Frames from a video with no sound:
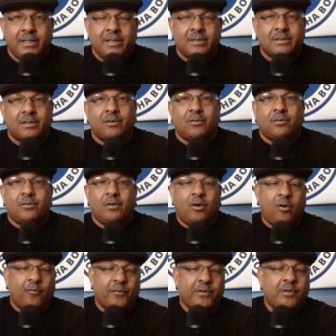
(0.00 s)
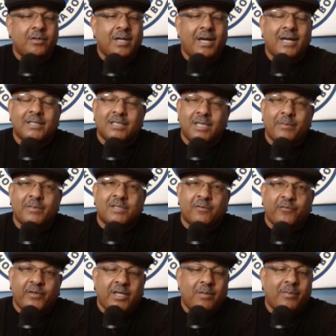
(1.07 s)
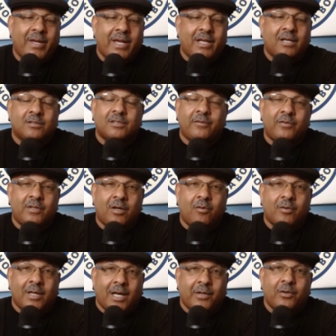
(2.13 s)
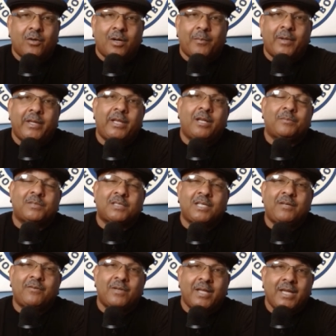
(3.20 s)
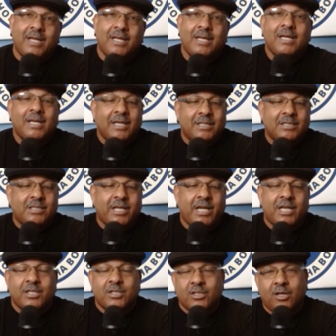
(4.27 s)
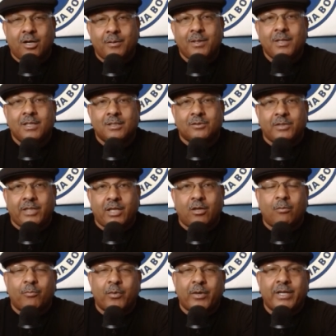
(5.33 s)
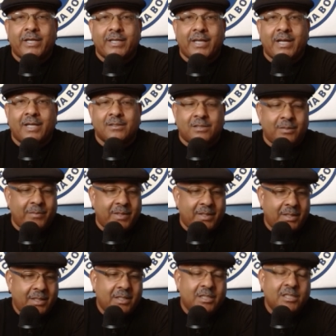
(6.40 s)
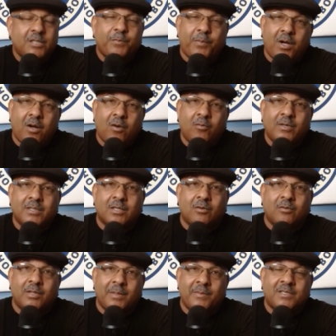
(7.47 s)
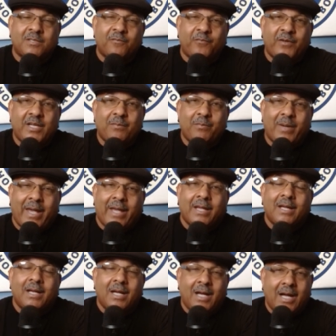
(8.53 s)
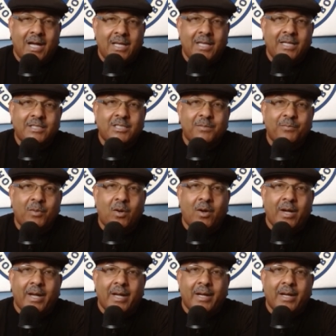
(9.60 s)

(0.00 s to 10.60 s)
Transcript: So hopefully you guys give me some feedback, cause if you don't, I know I'm gonna hit up Stephen A. and Shannon Sharpe, cause they gonna break it down to me. This Paul Wizzo, give me some feedback. Holla at your boy.